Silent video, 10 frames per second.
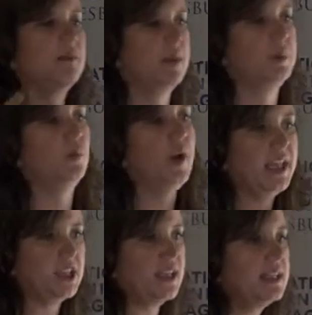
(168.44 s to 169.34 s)
of minimum
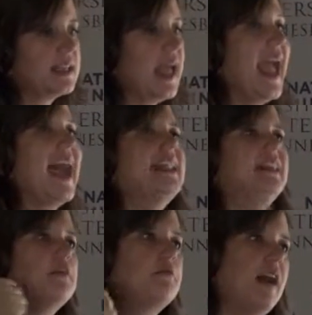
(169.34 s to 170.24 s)
wages, and
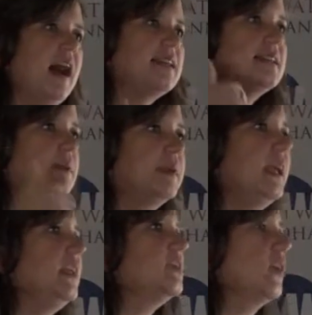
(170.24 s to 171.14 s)
it defines some
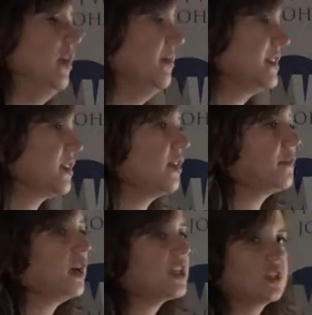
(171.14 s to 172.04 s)
key terms. So the
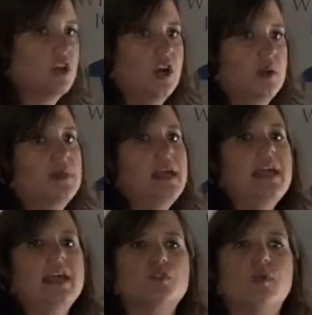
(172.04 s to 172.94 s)
first term is